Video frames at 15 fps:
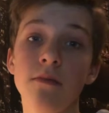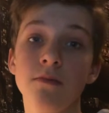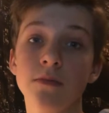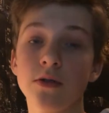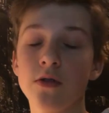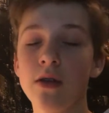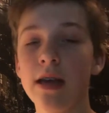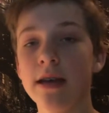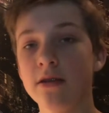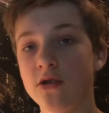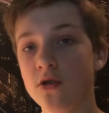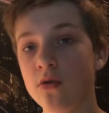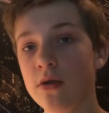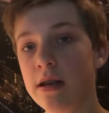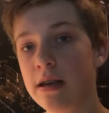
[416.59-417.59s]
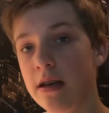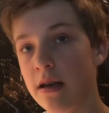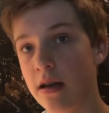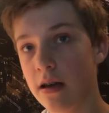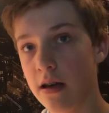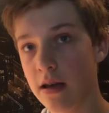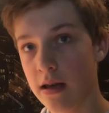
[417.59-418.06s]
So yeah, Johnny,
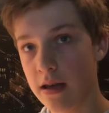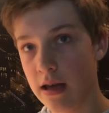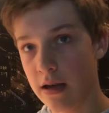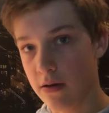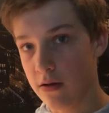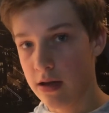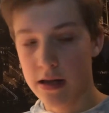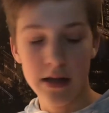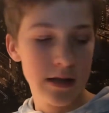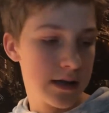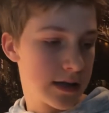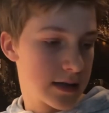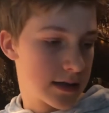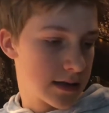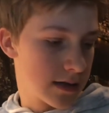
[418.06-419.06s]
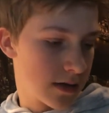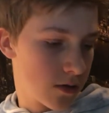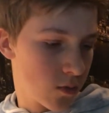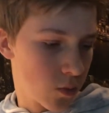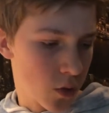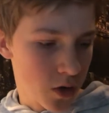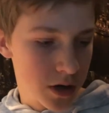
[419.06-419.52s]
he has
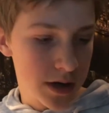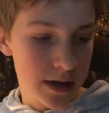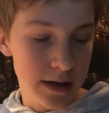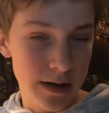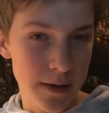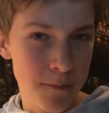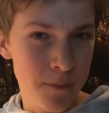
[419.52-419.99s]
won the